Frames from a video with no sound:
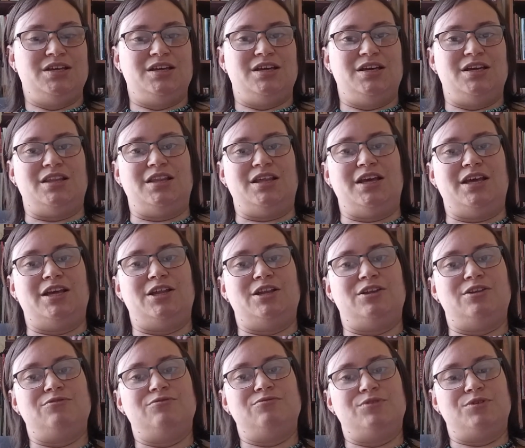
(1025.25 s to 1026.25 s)
And
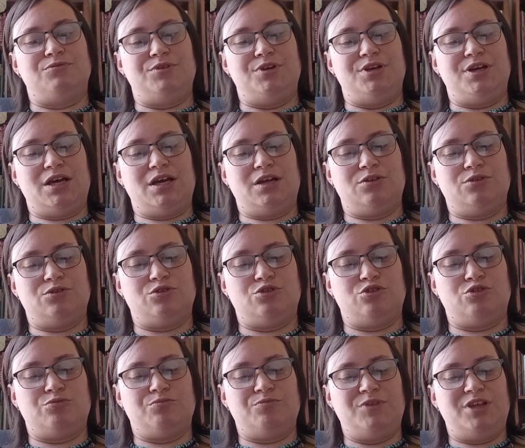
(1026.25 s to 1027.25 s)
then when we got
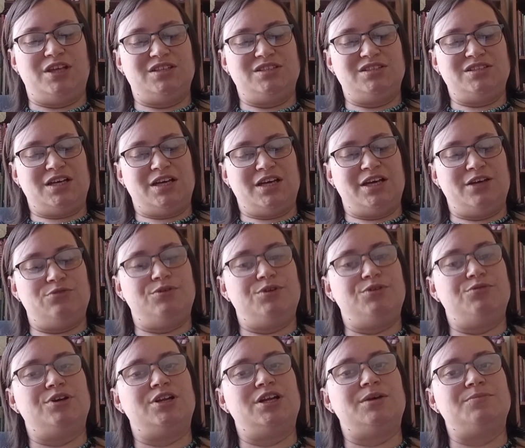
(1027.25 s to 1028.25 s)
home, inside, we
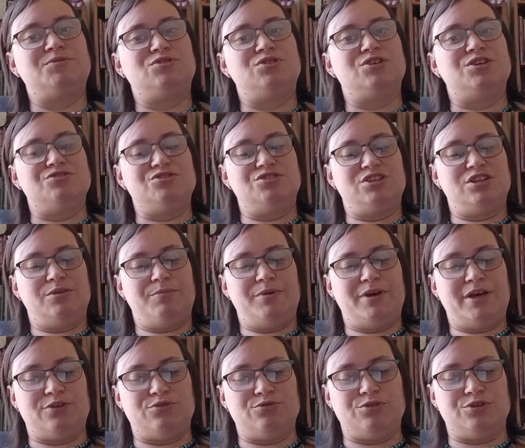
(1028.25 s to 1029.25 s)
went upstairs to the
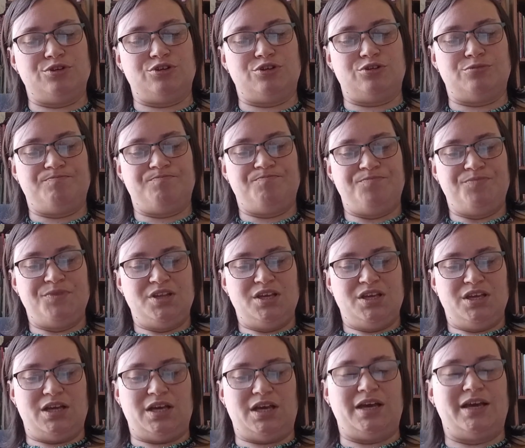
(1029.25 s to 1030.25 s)
bedroom.
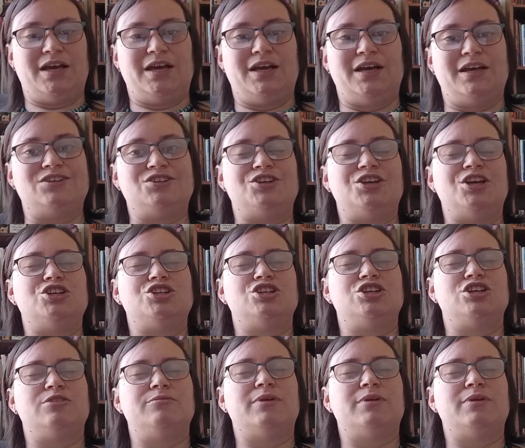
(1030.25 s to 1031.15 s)
I got changed into